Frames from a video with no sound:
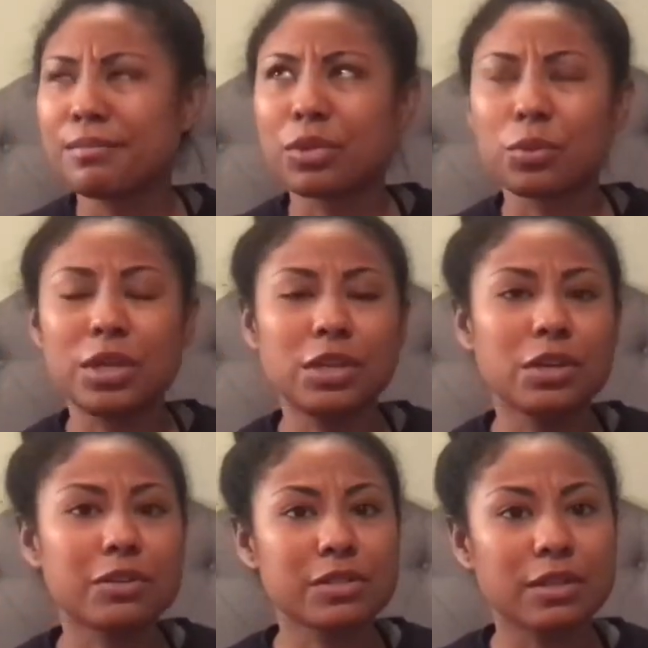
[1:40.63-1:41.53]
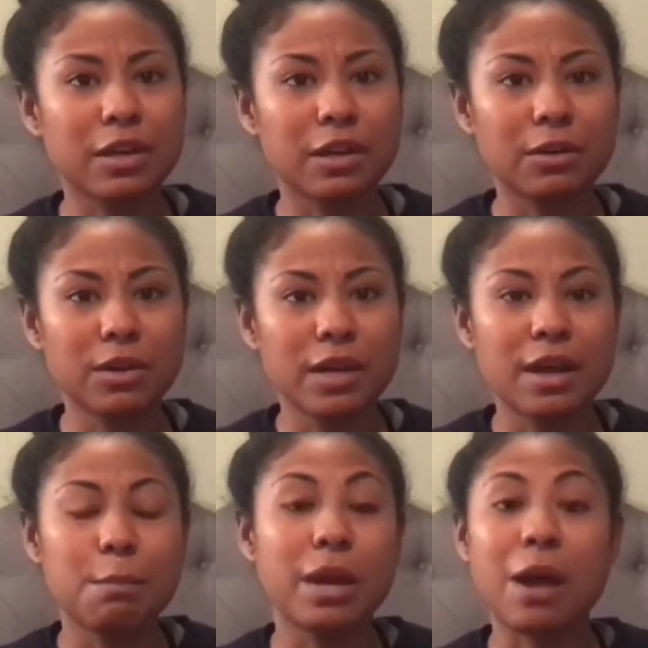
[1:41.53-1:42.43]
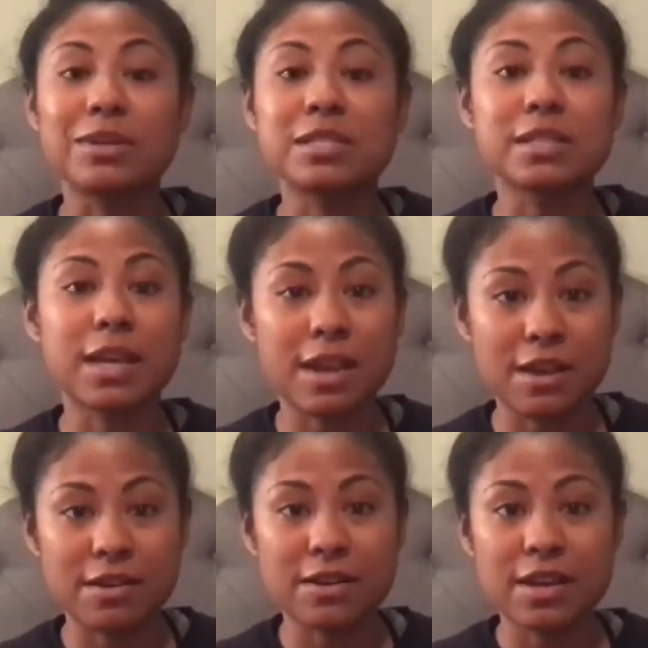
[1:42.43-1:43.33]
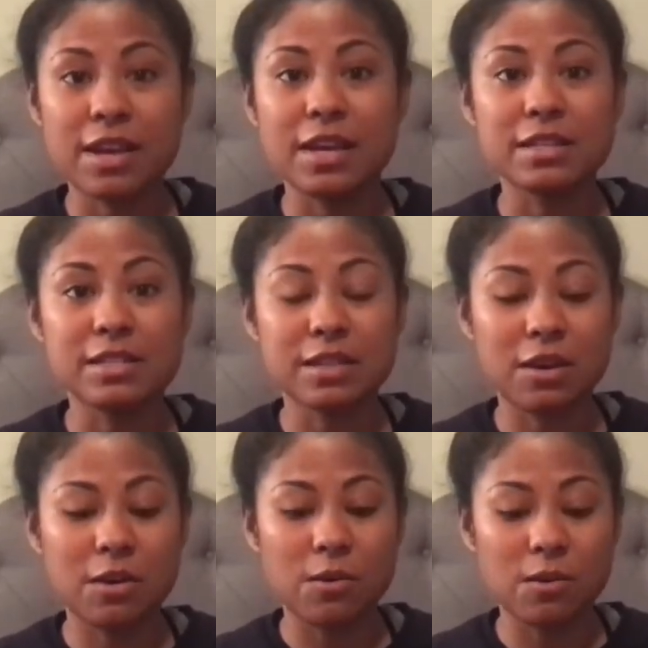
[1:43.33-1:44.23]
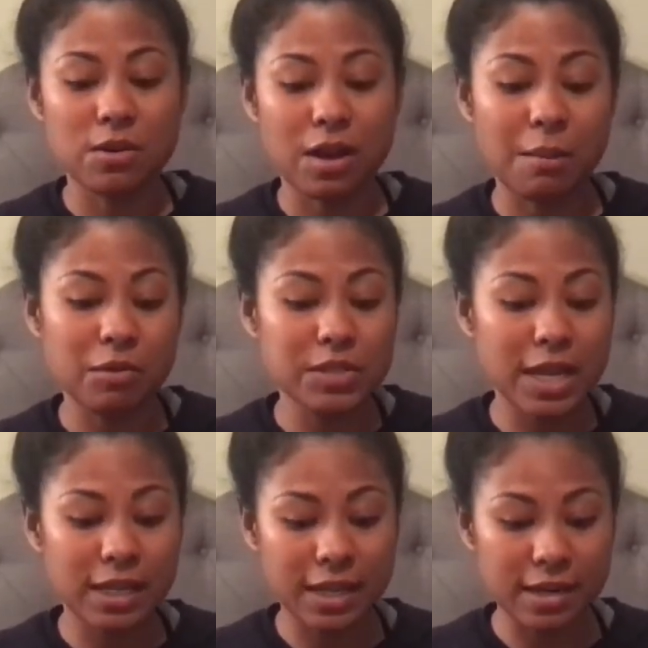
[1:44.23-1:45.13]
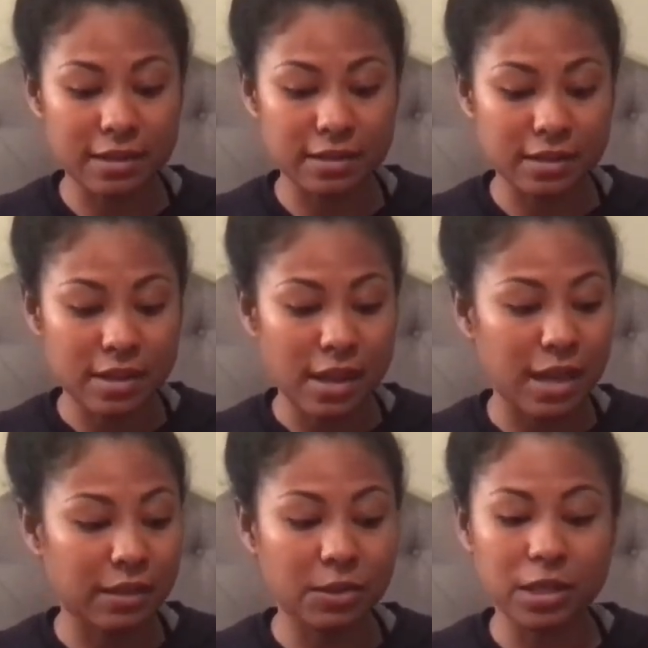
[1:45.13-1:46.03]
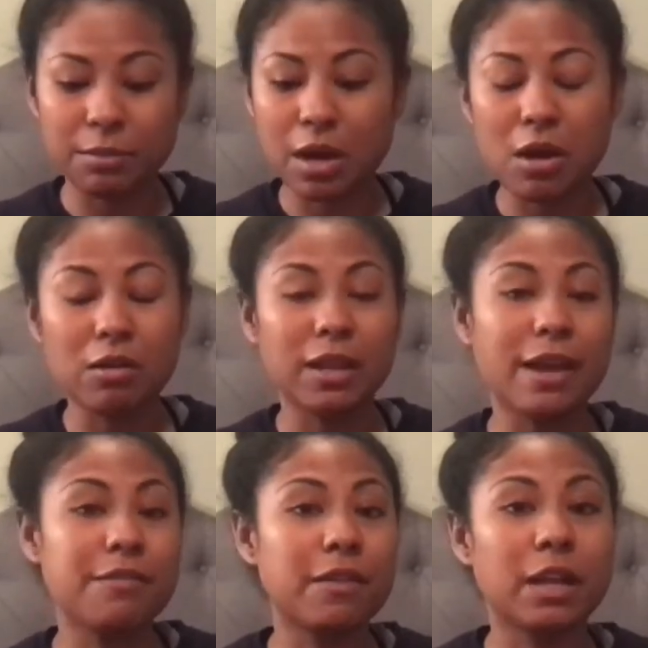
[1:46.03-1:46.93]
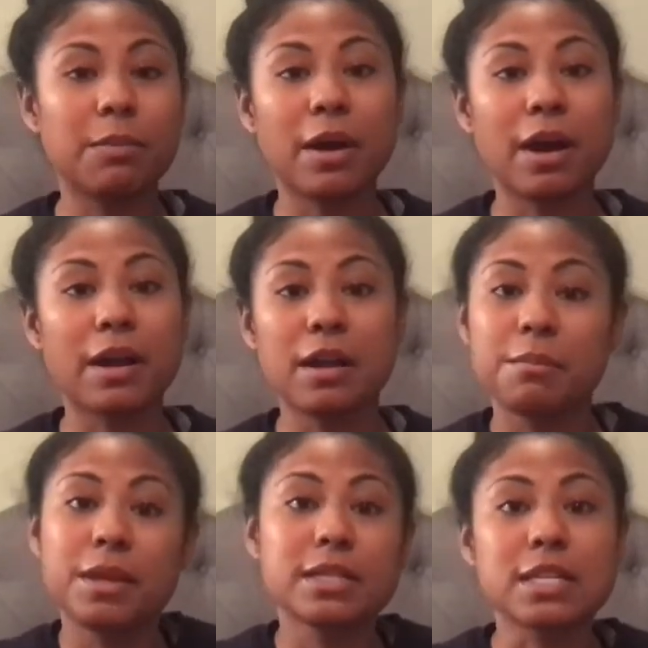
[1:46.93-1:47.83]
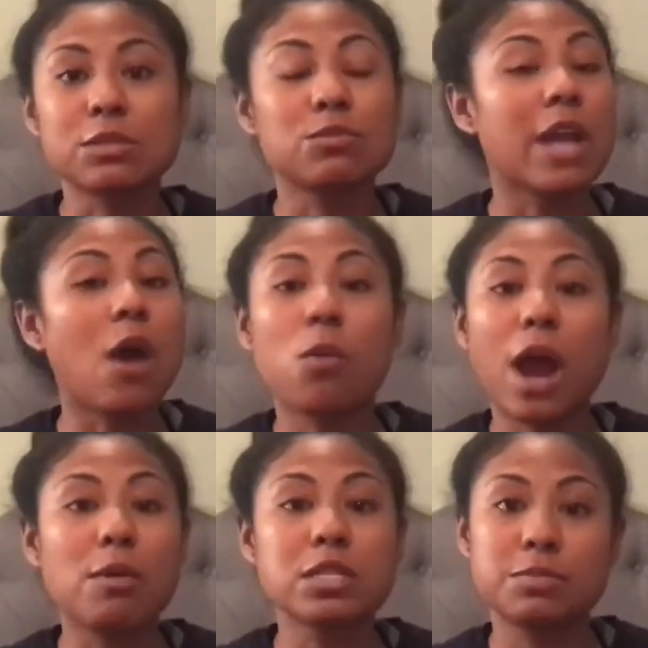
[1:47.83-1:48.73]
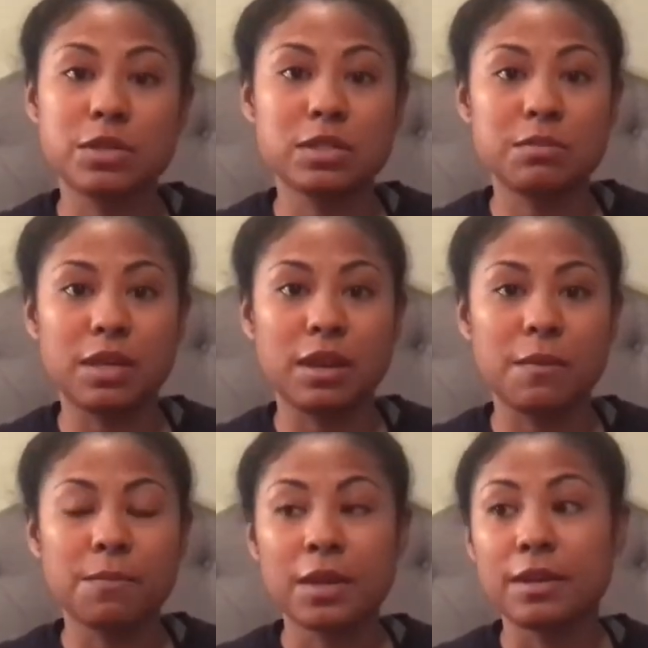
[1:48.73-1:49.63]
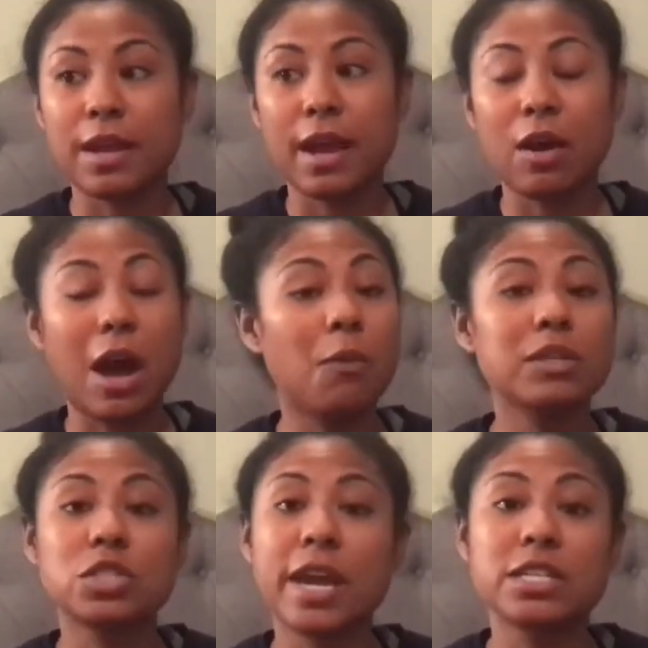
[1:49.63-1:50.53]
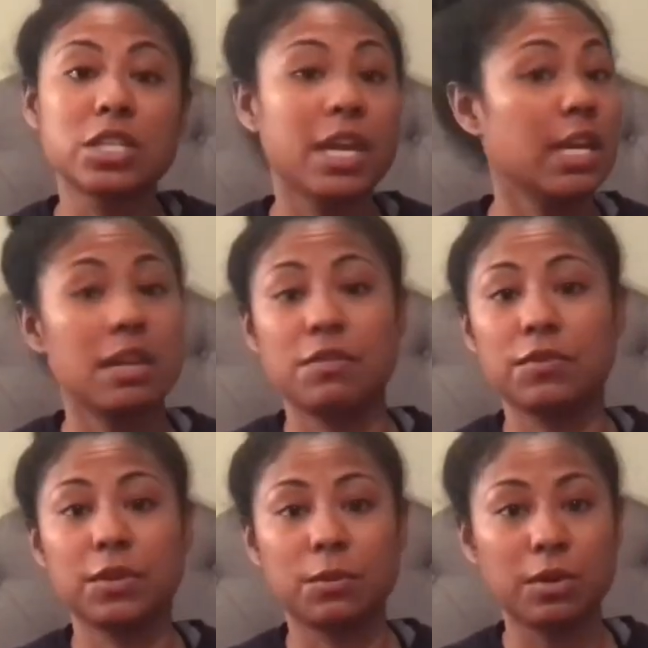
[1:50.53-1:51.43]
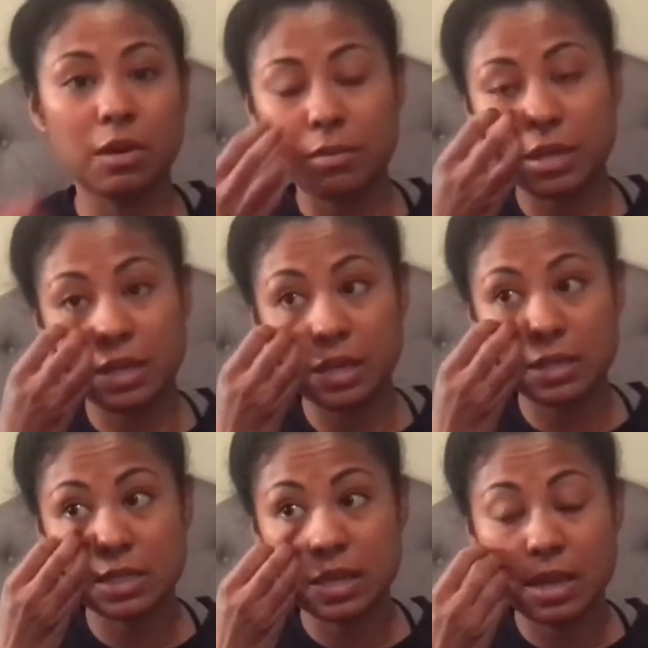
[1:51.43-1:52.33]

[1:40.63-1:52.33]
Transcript: three years ago, but I was scared. And so I moved to Atlanta, and literally my whole life fell apart because that's not where I was supposed to be. Now, I wouldn't change any of it for the world because